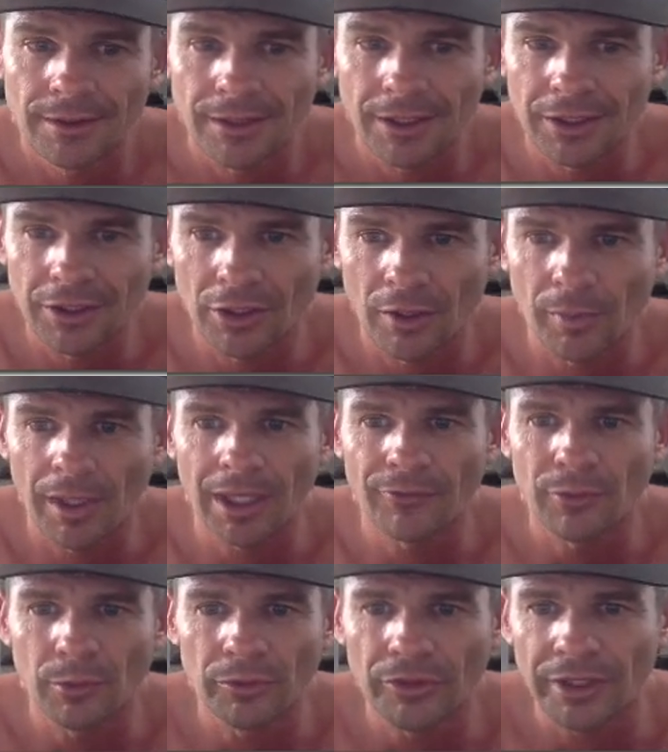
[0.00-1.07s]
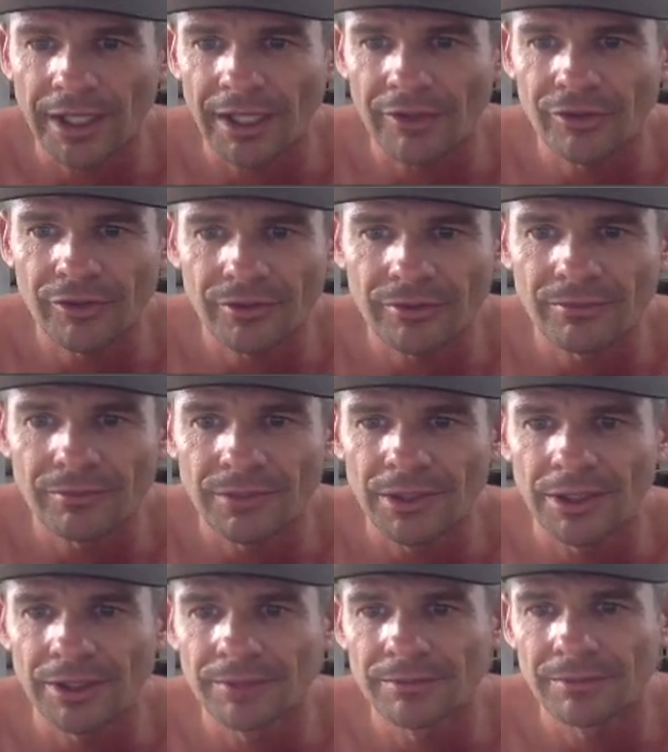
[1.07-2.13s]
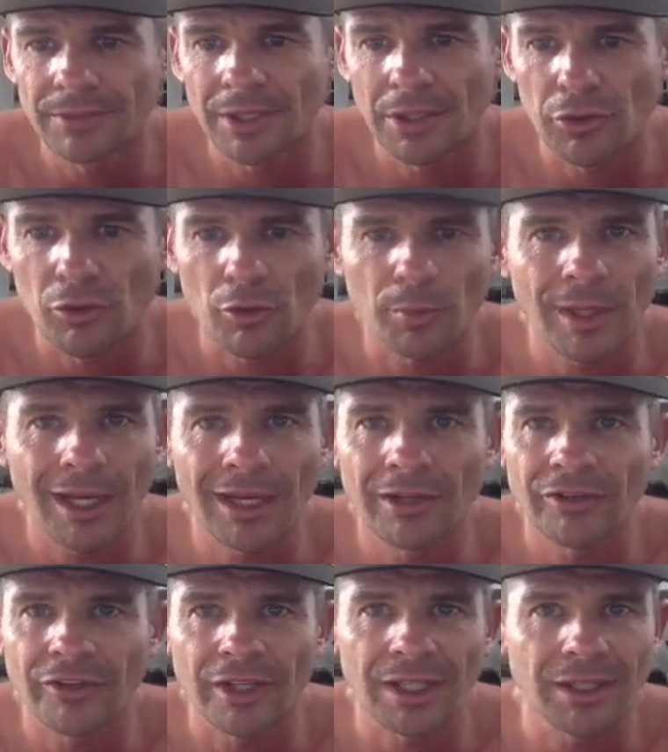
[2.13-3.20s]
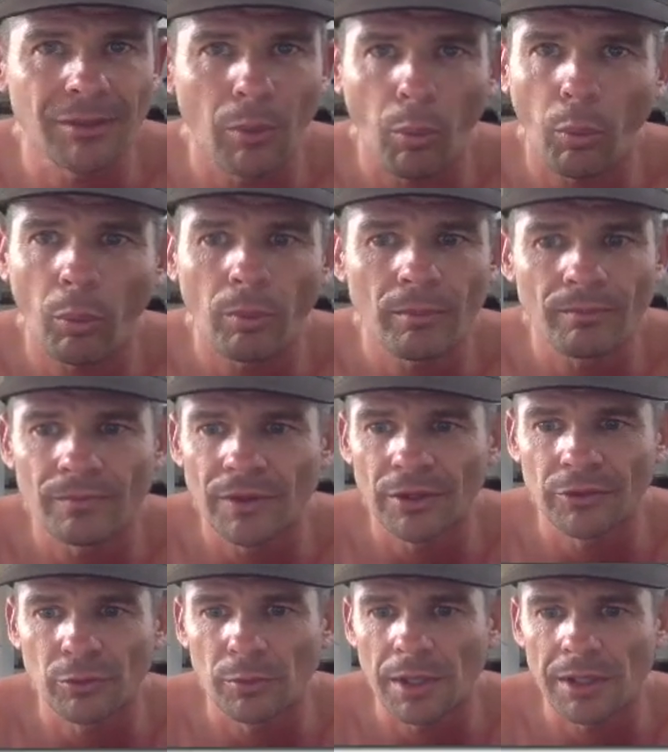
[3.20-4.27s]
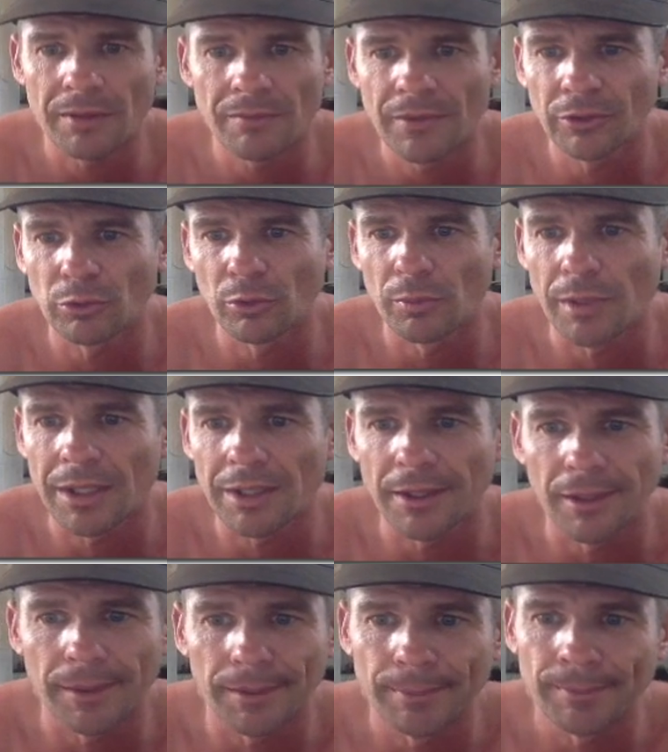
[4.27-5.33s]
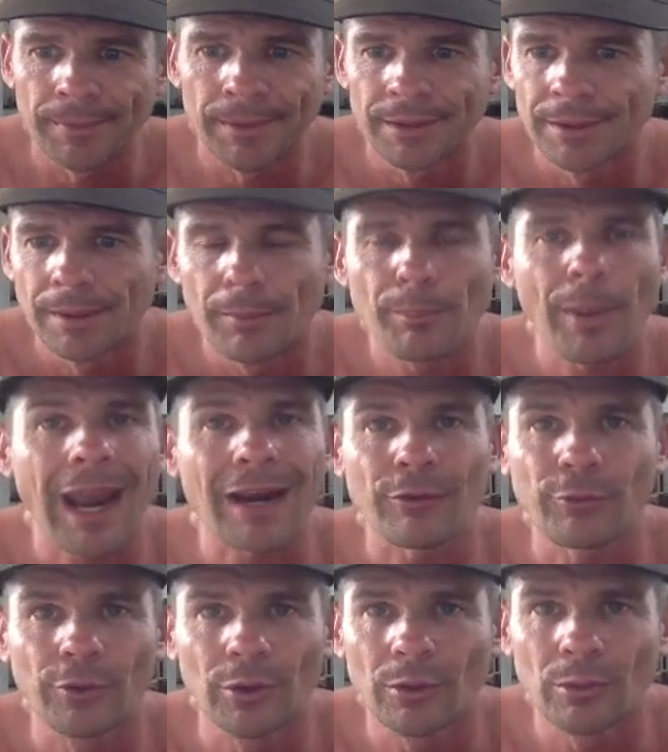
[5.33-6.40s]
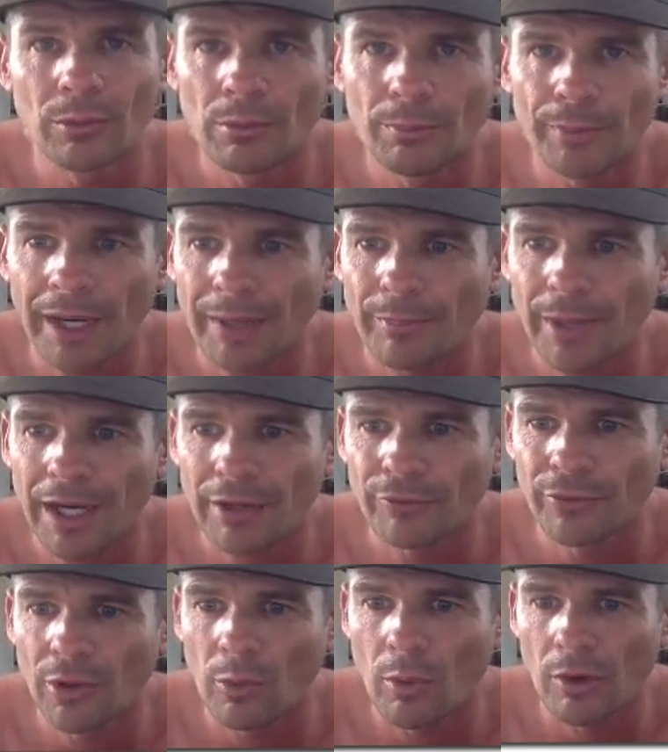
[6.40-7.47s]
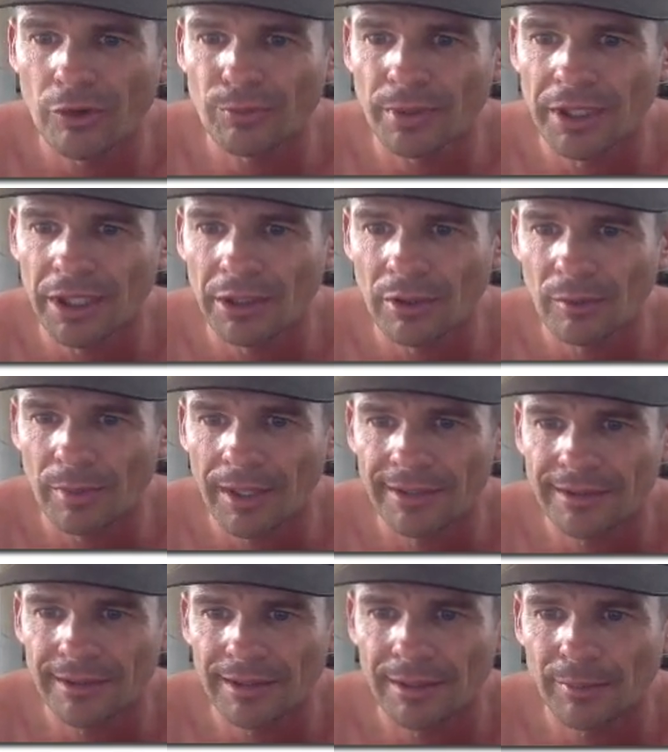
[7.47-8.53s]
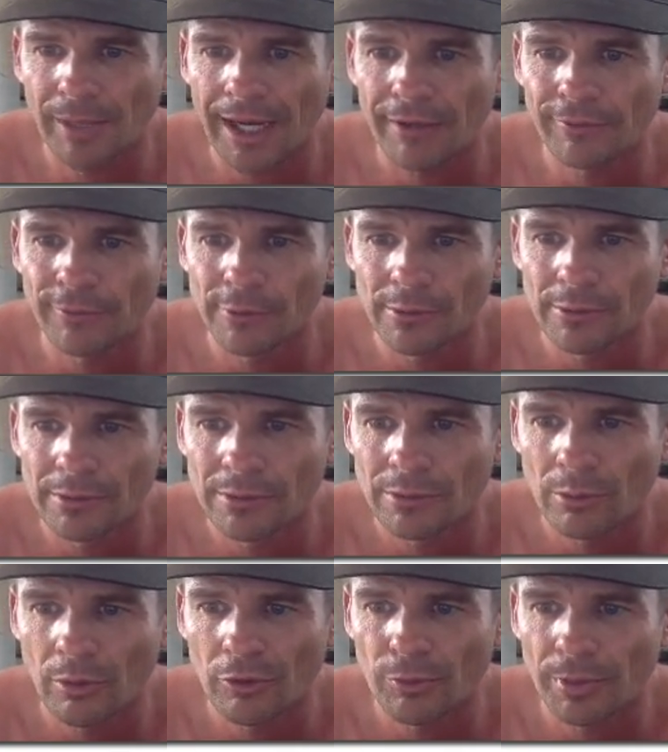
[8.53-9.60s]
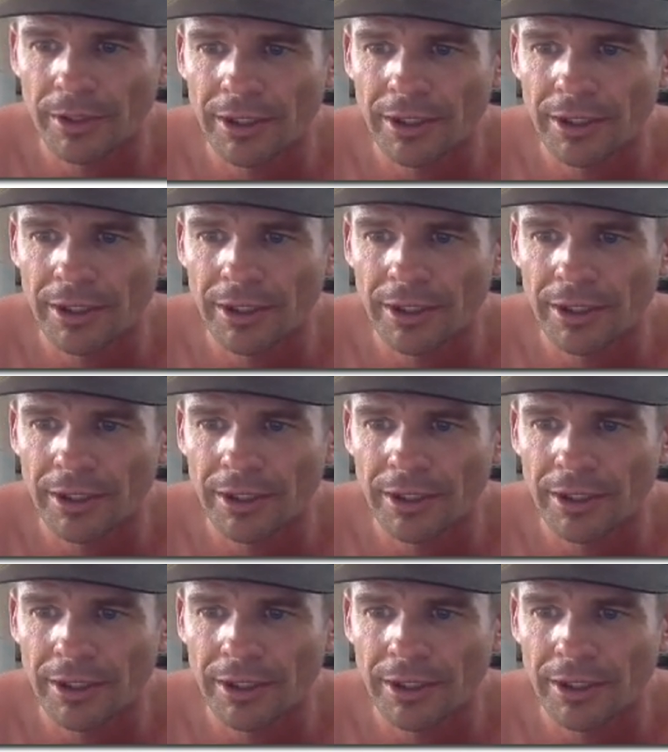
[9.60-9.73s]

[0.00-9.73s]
there you go. But if it was against, you know, in a European scene, this would be pack fill watts per kilo, basically pack fill watts per